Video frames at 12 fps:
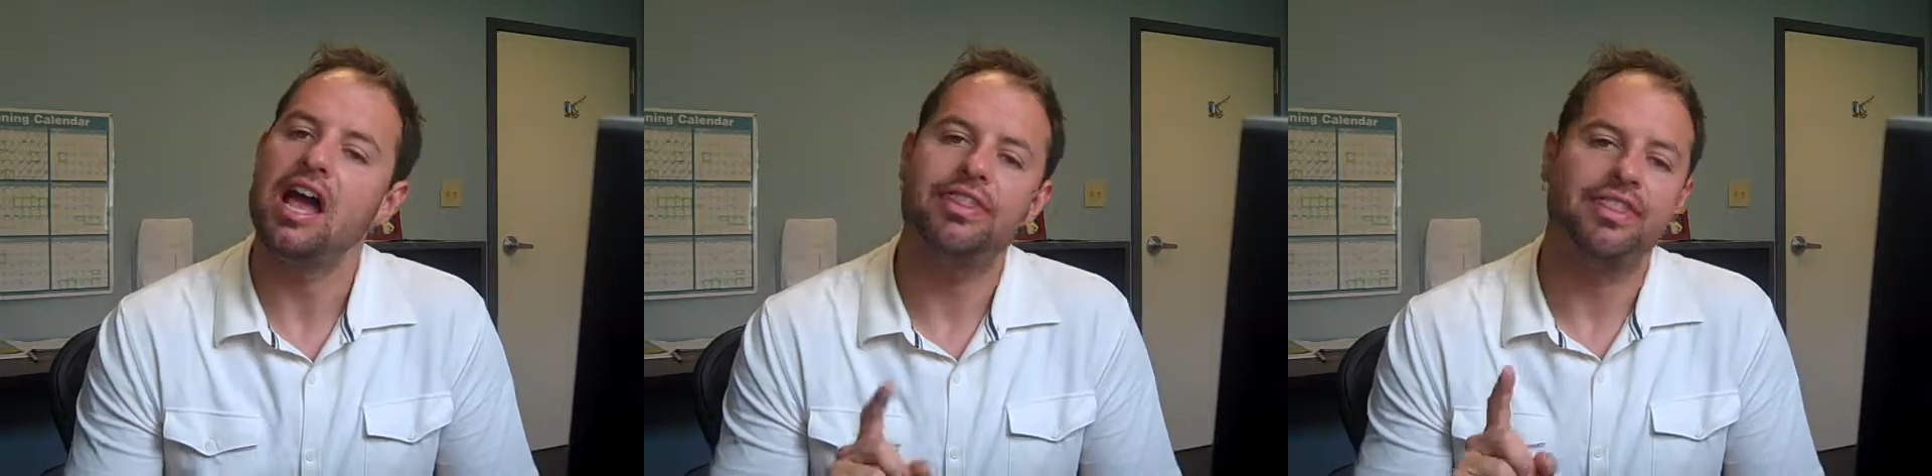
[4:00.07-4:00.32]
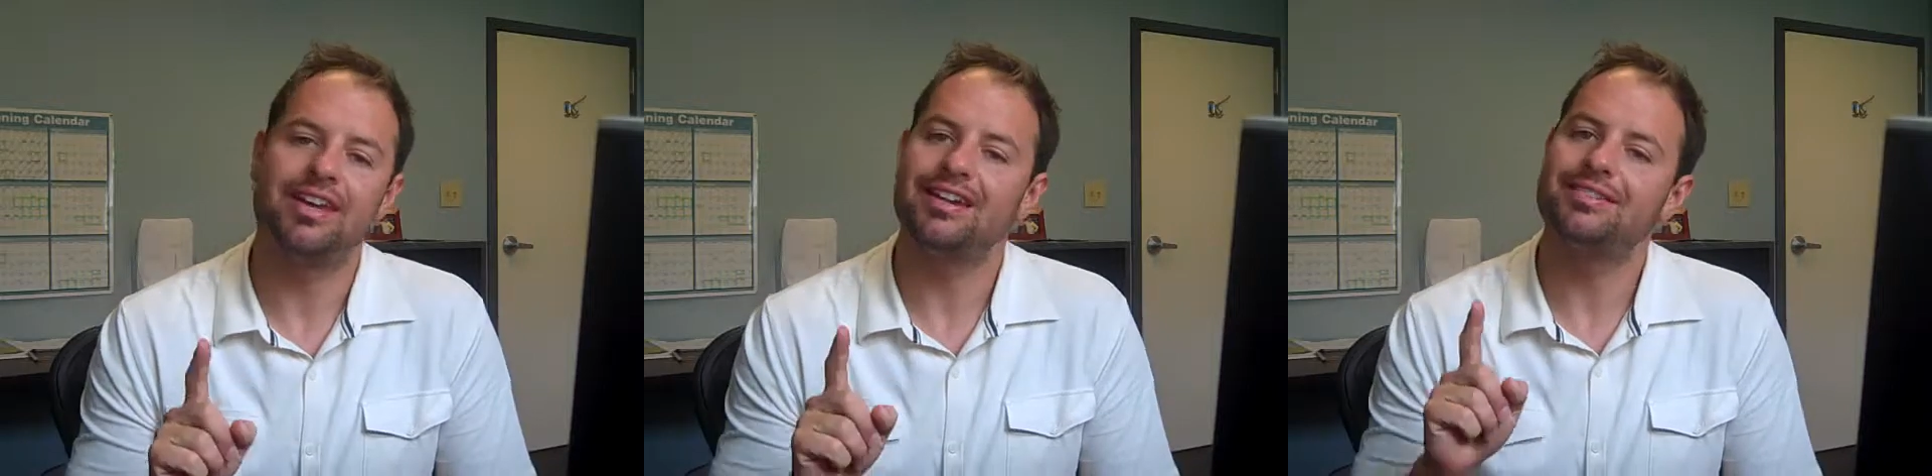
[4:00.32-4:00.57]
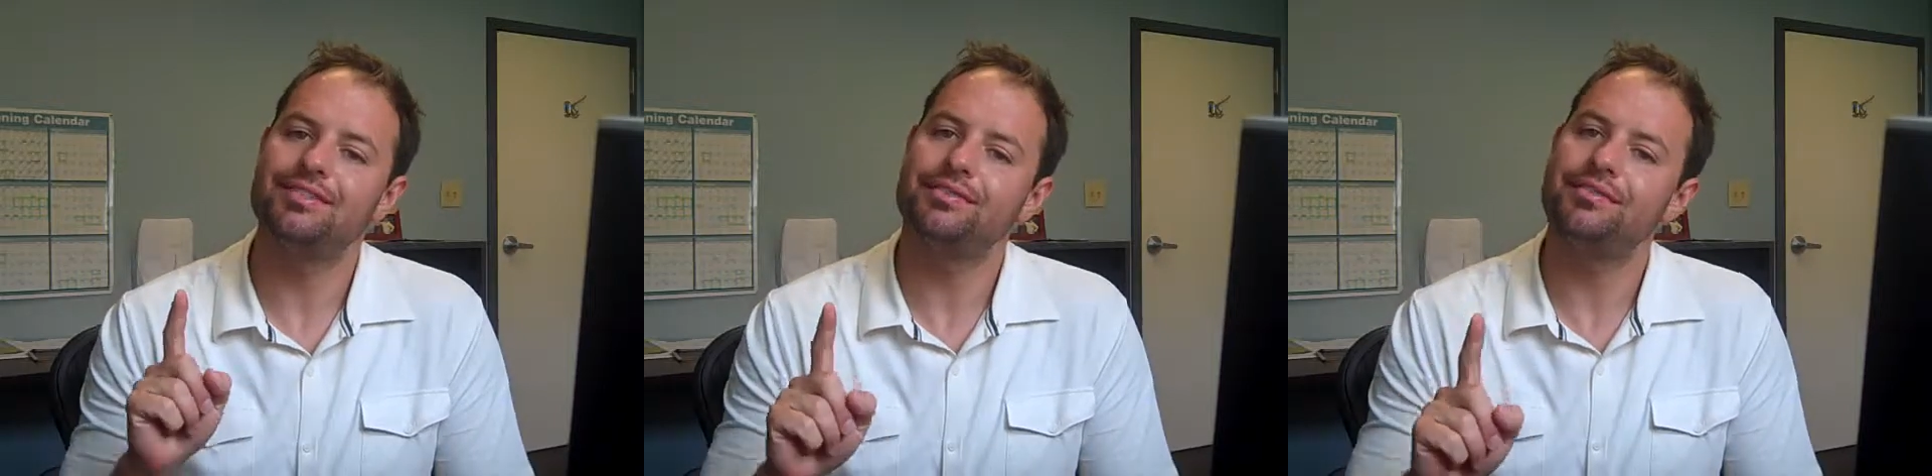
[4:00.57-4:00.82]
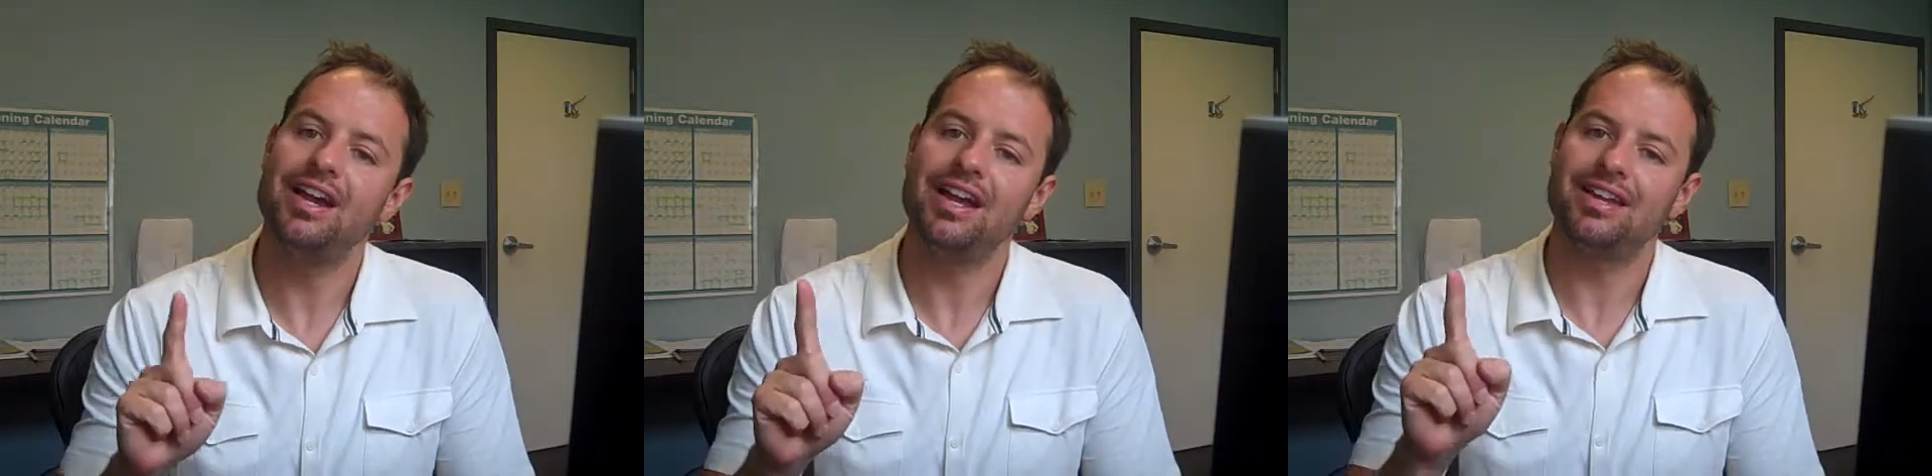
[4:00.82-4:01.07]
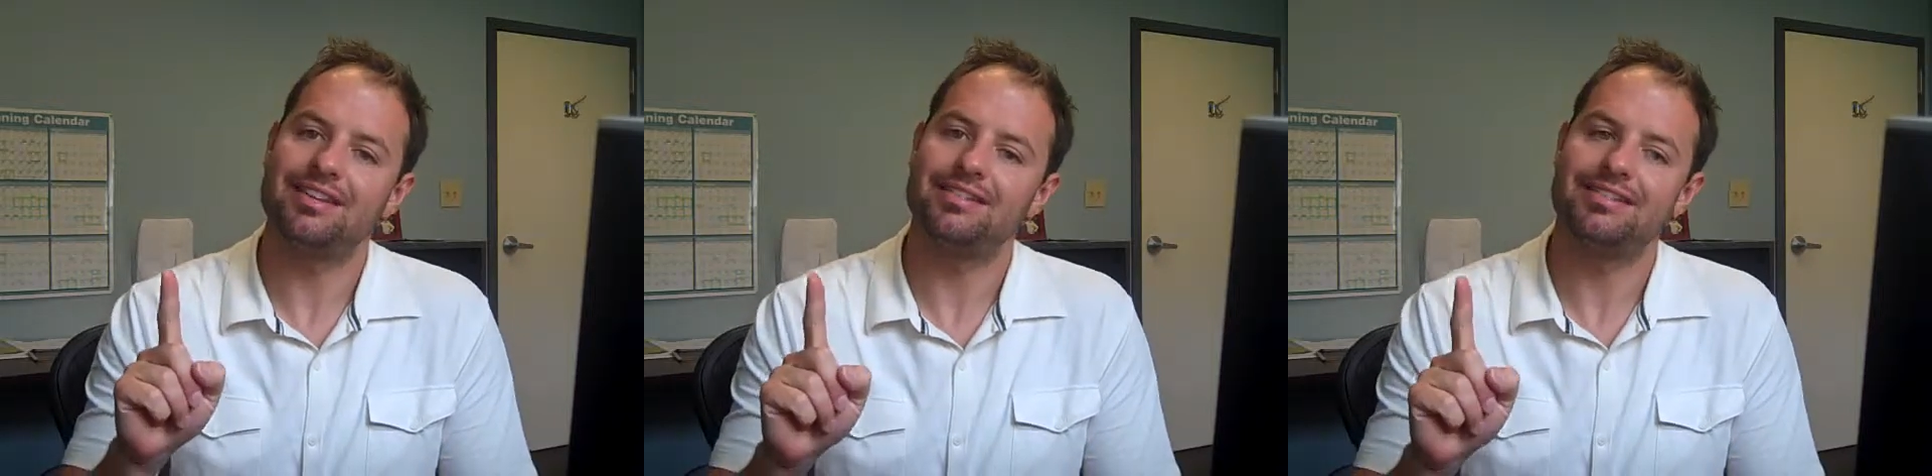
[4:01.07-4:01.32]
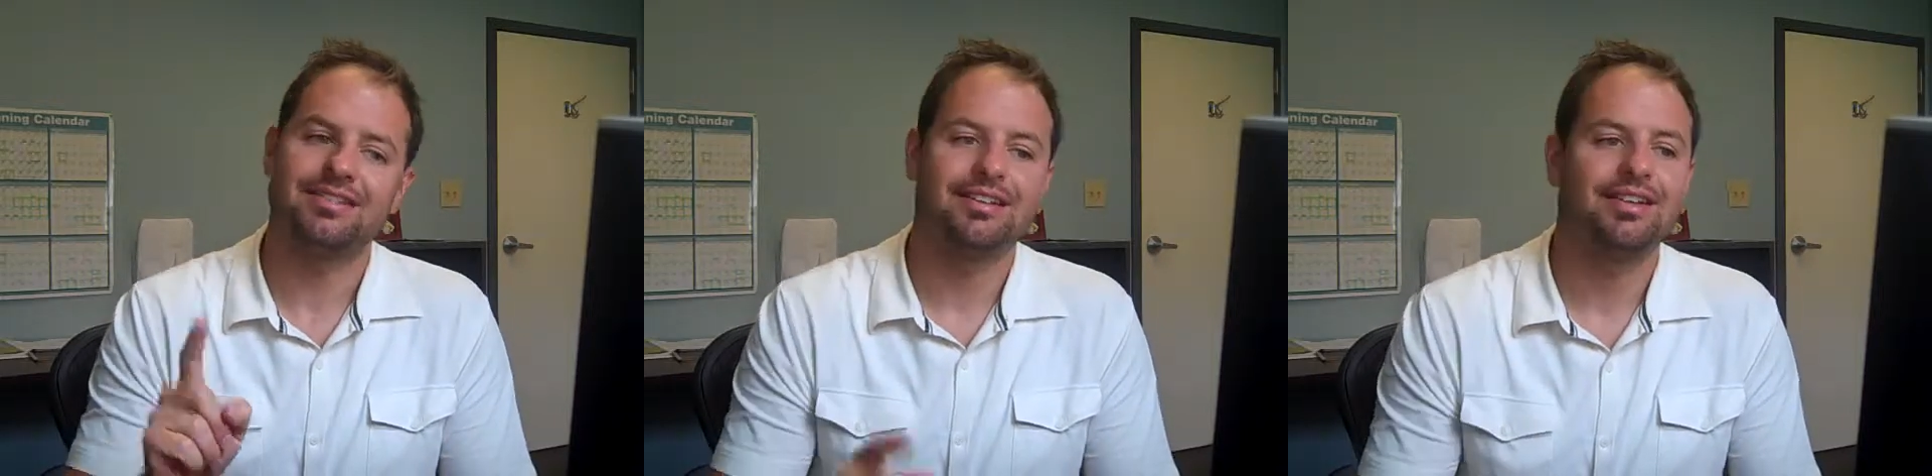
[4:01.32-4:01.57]
I think it's a
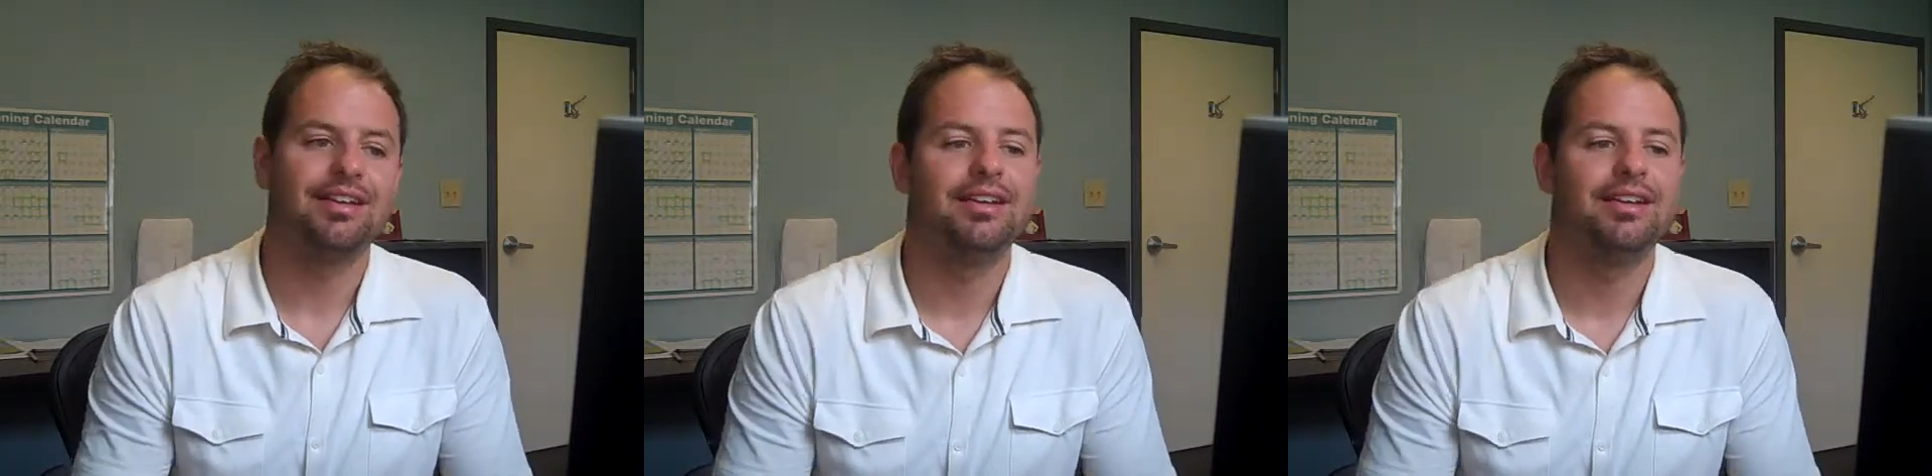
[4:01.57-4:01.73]
fungus.